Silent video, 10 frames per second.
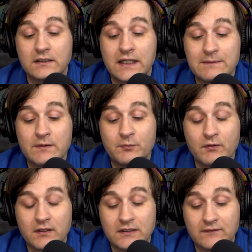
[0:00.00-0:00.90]
Labor
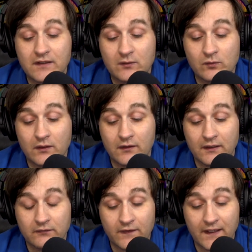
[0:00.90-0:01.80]
productivity would,
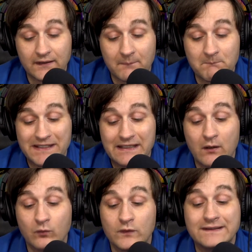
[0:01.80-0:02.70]
in fact, be
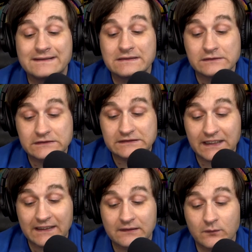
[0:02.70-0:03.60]
reduced
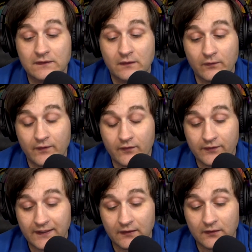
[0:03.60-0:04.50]
as a result of the
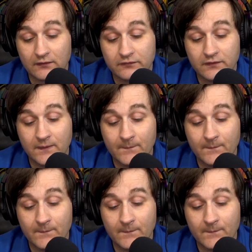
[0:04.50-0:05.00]
tariff.